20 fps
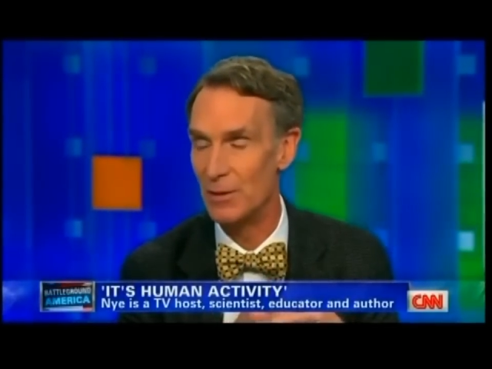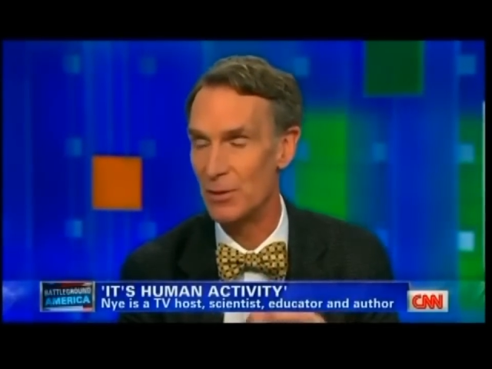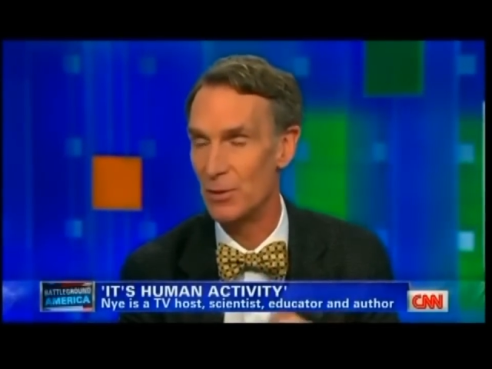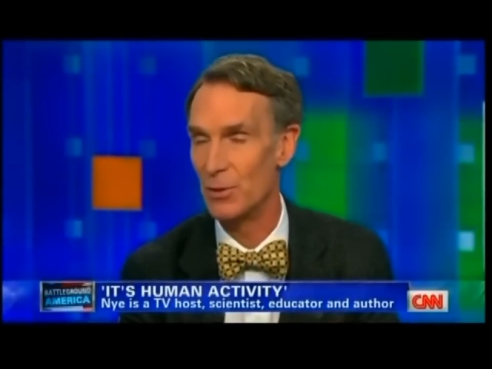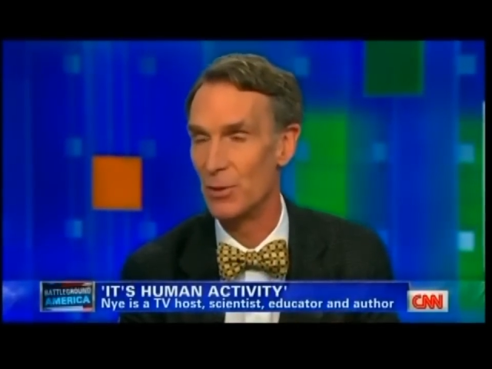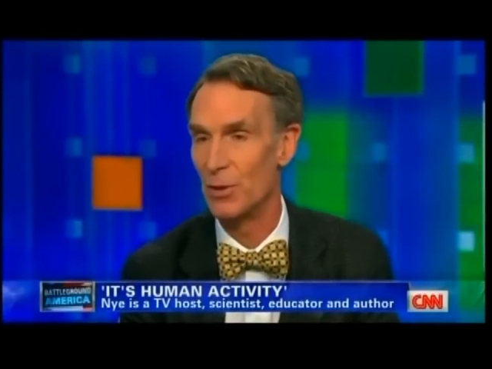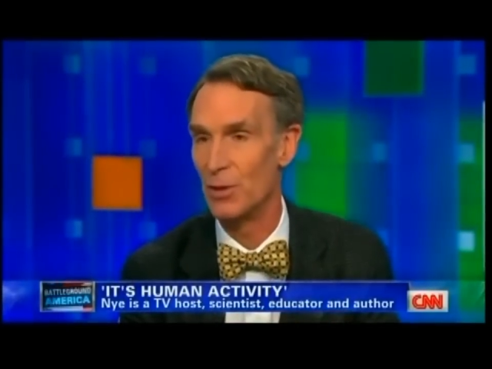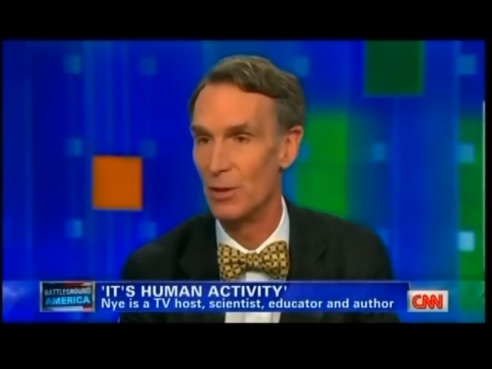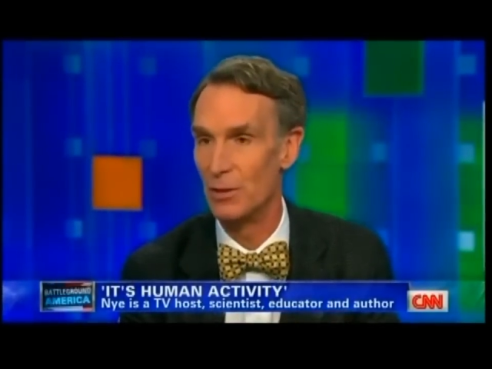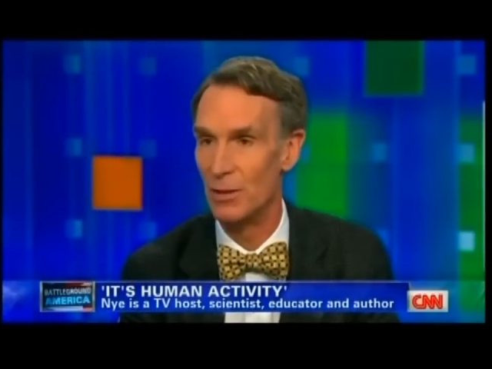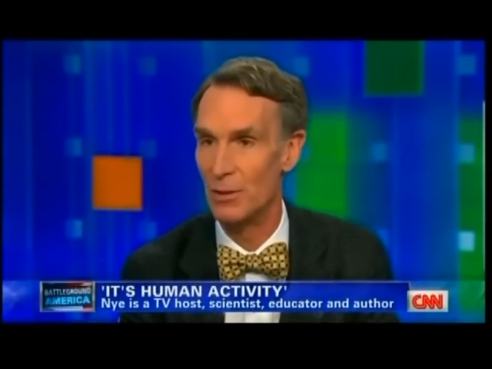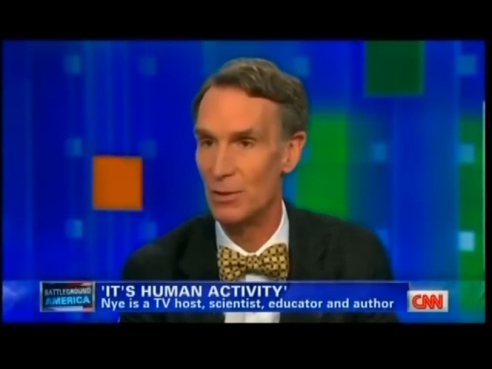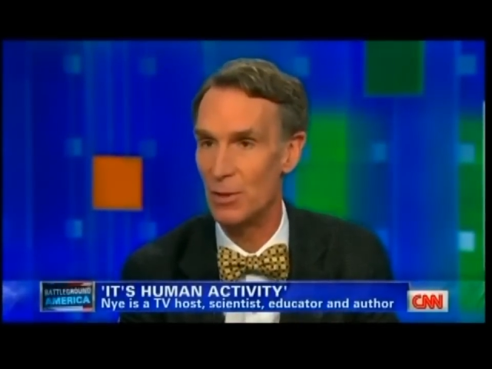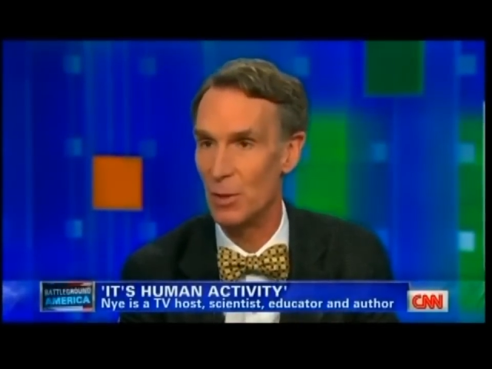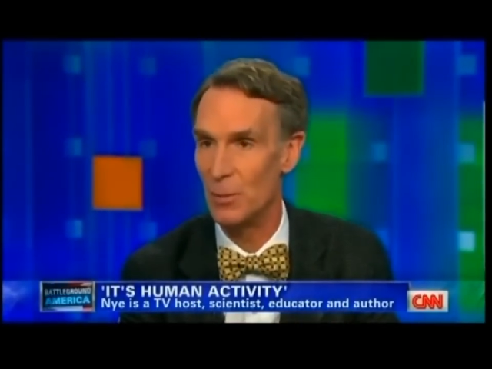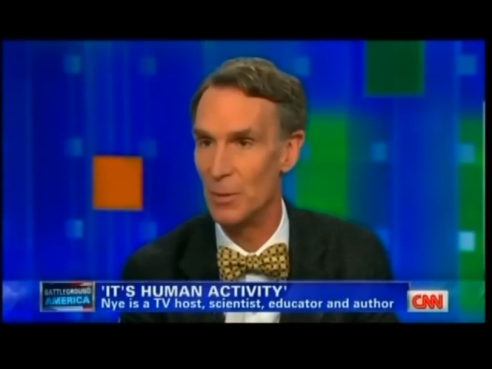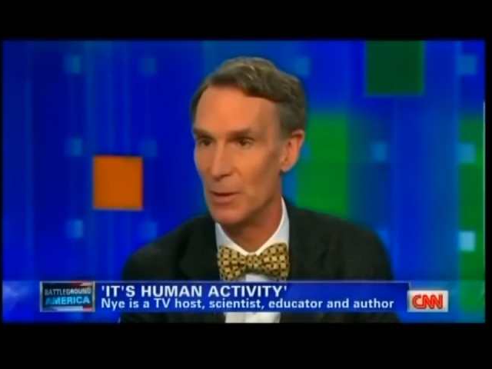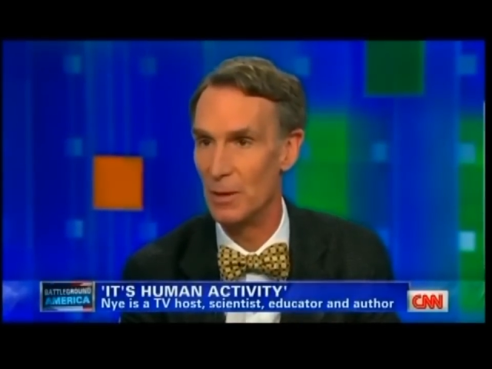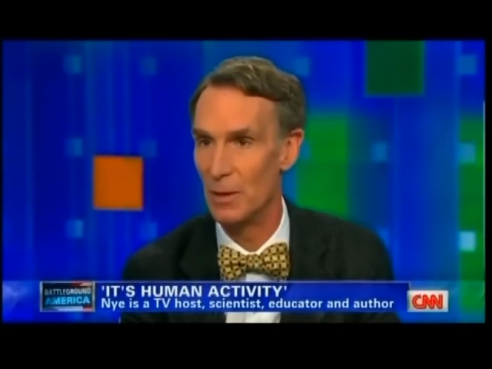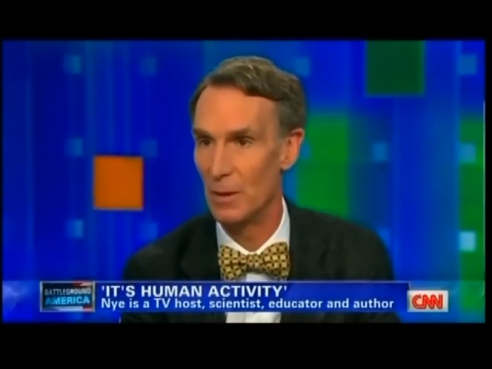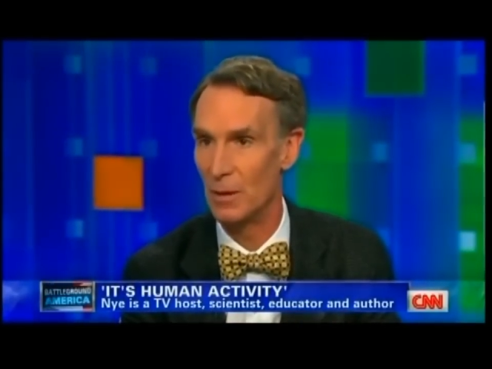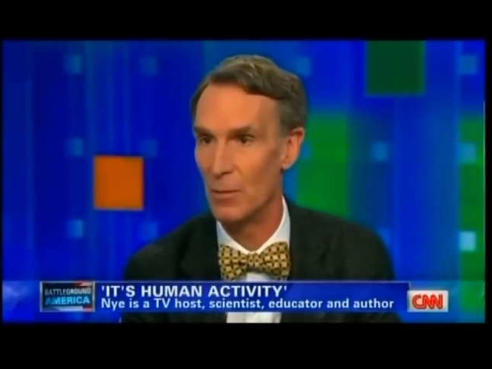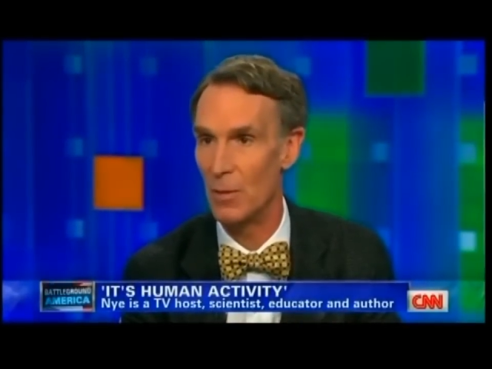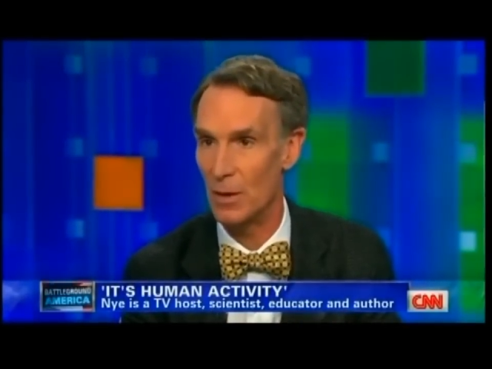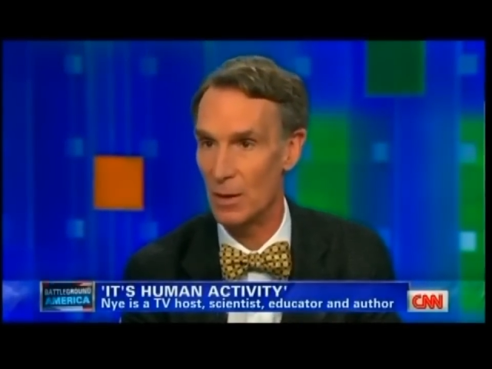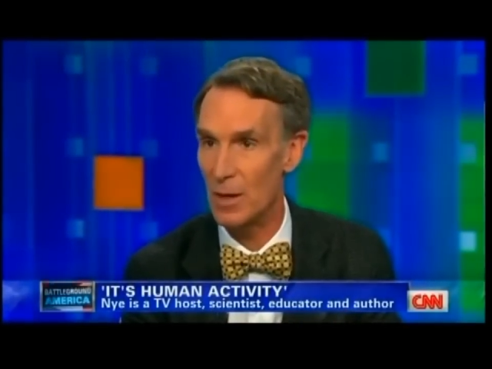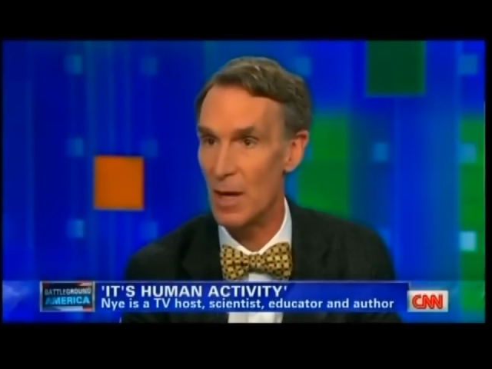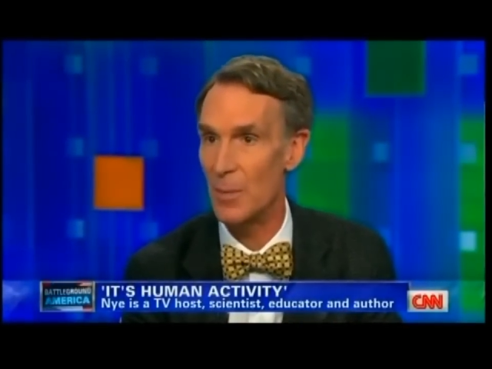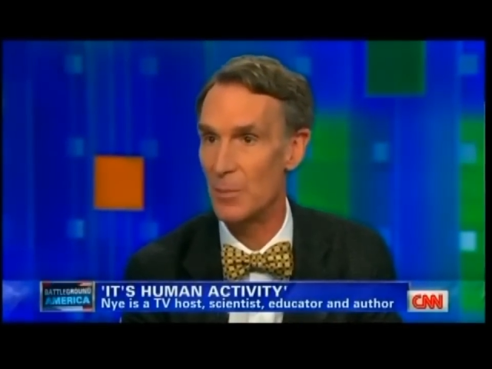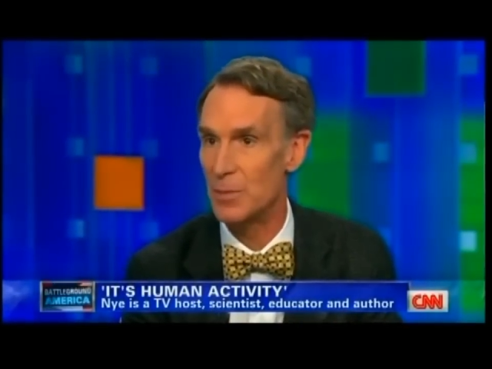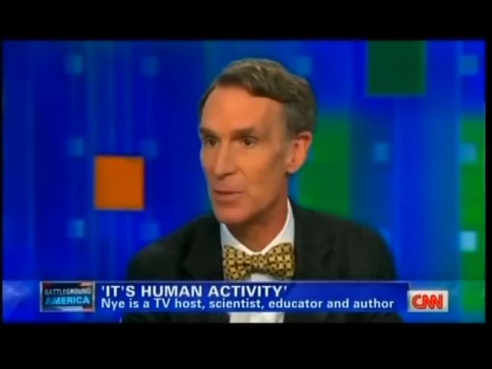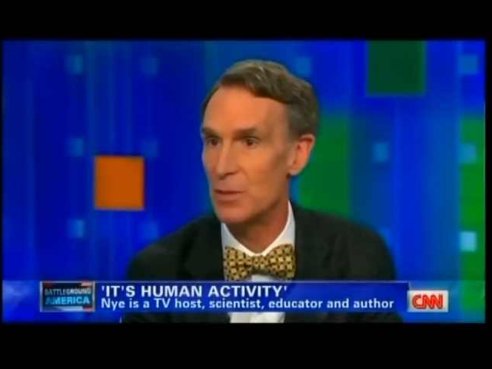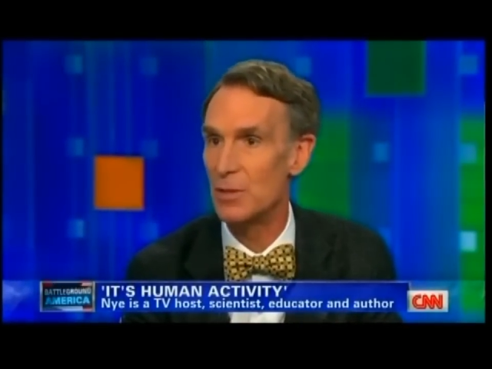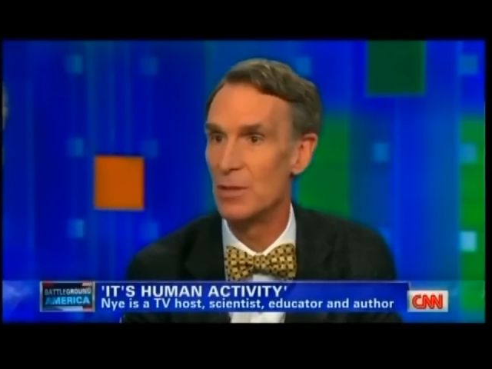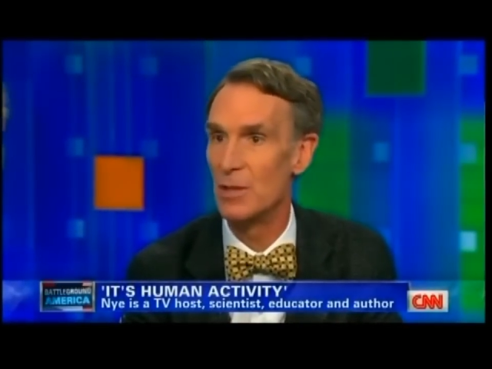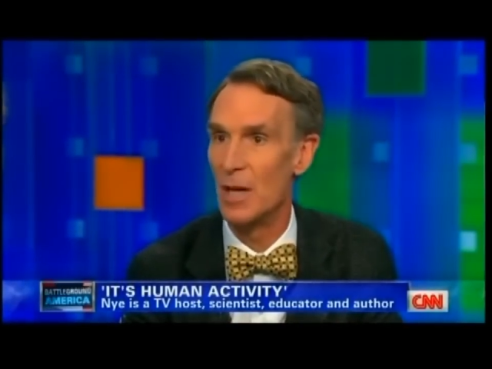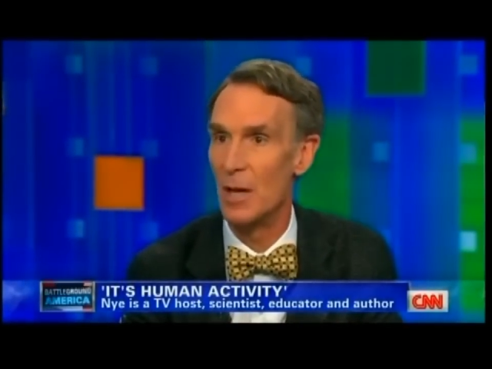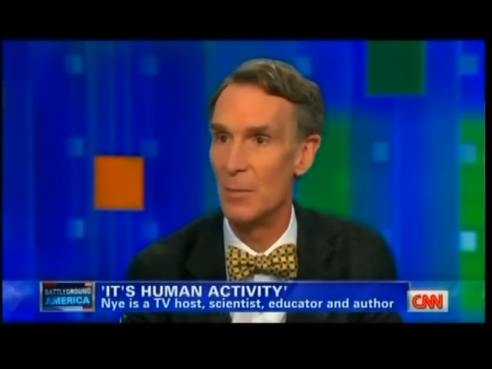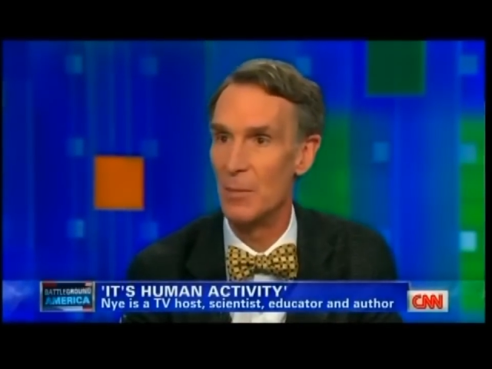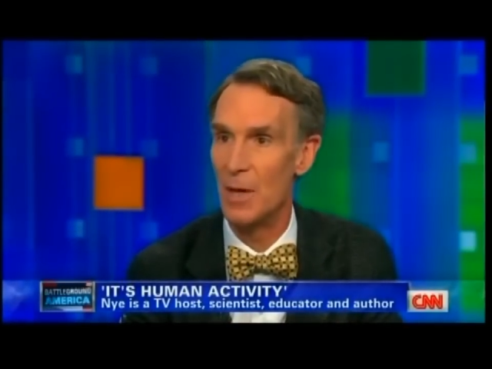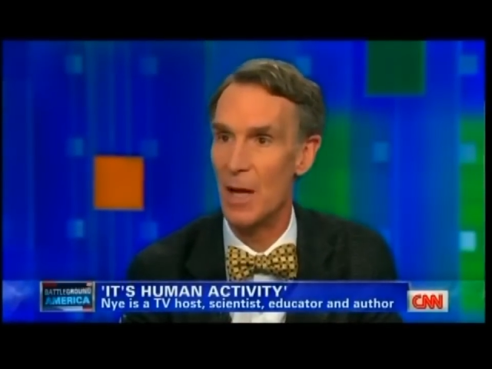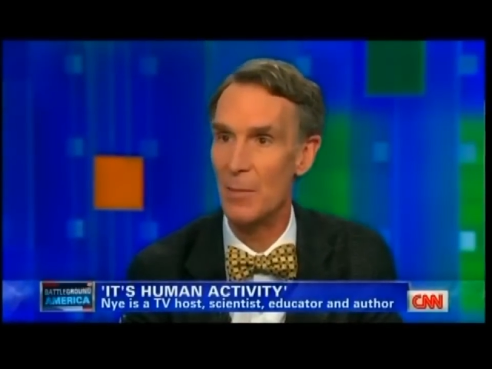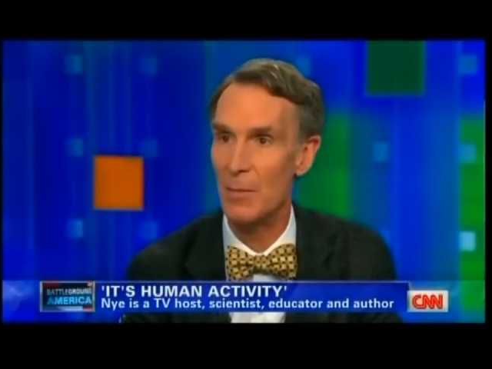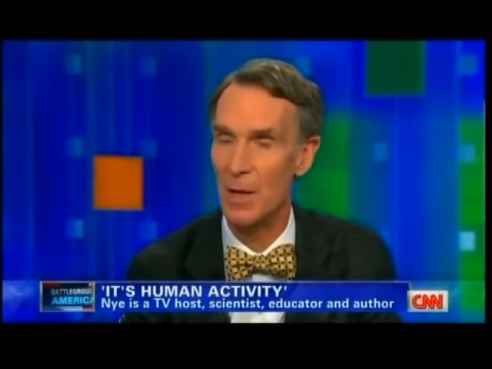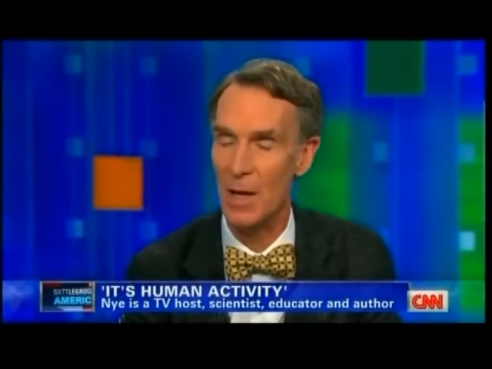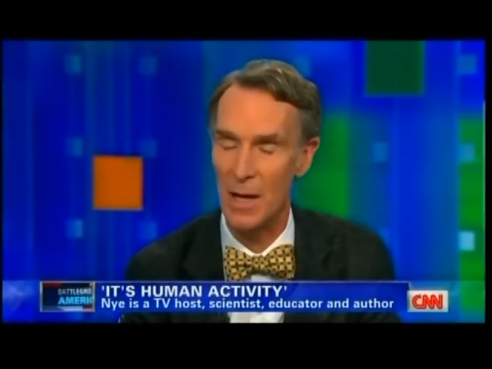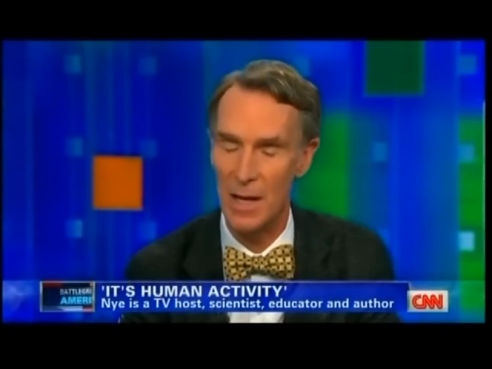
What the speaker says: And so you can determine the composition of the